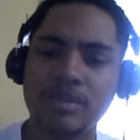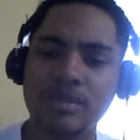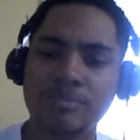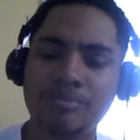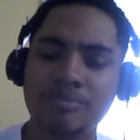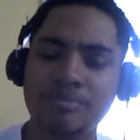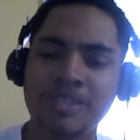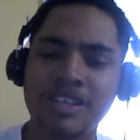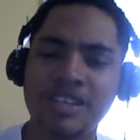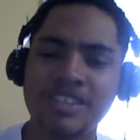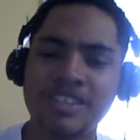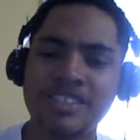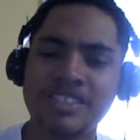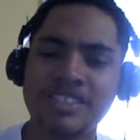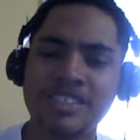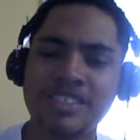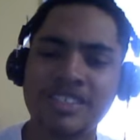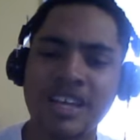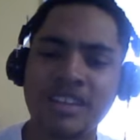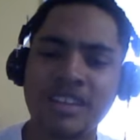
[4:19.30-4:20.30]
Because it's
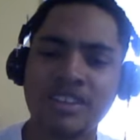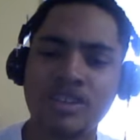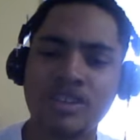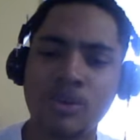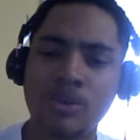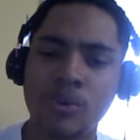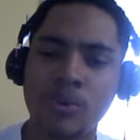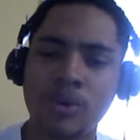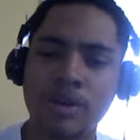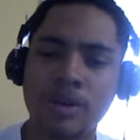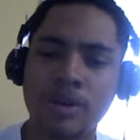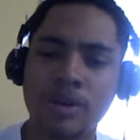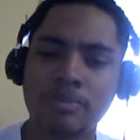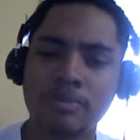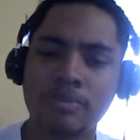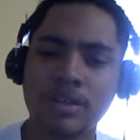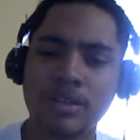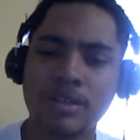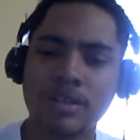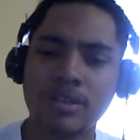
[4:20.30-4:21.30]
not the norm.
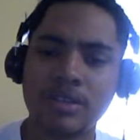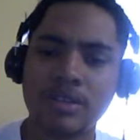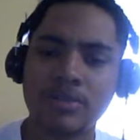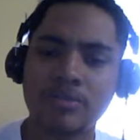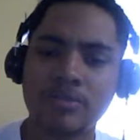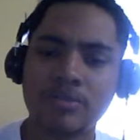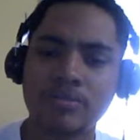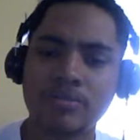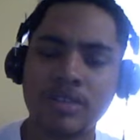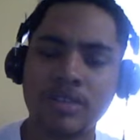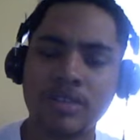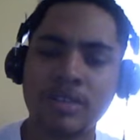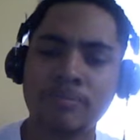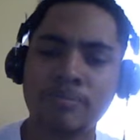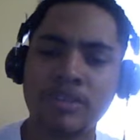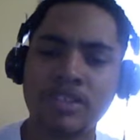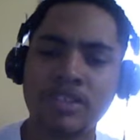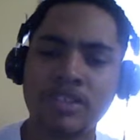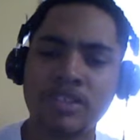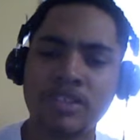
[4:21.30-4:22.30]
But
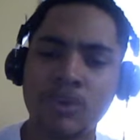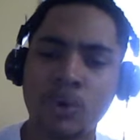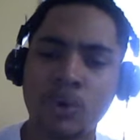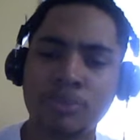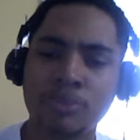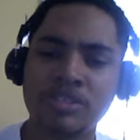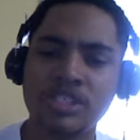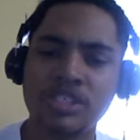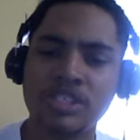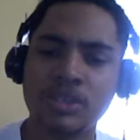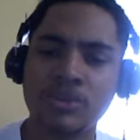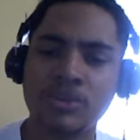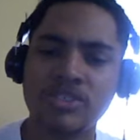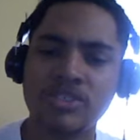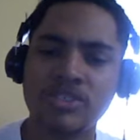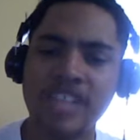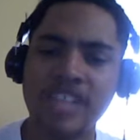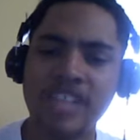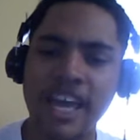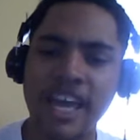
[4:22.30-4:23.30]
the norm still
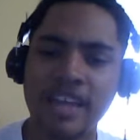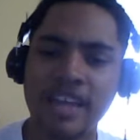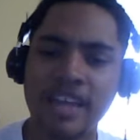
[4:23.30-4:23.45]
stands.